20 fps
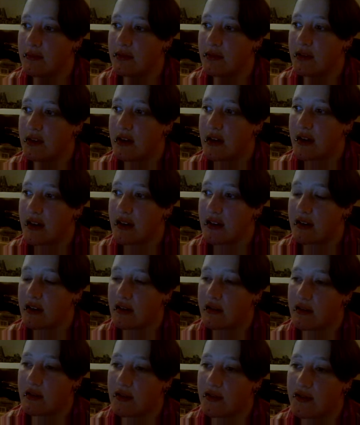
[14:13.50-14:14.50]
for
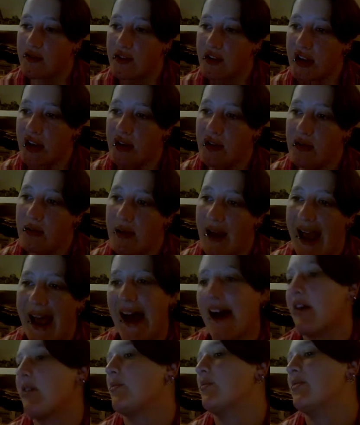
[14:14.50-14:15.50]
like the few
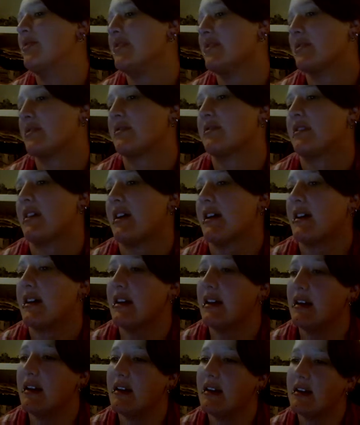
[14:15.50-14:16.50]
hours that
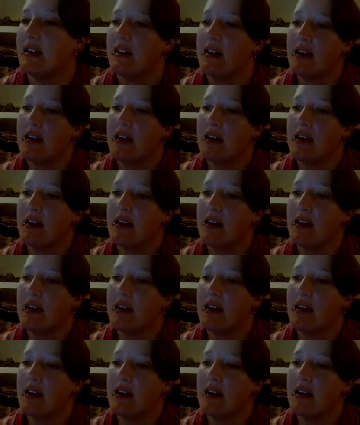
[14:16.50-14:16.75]
he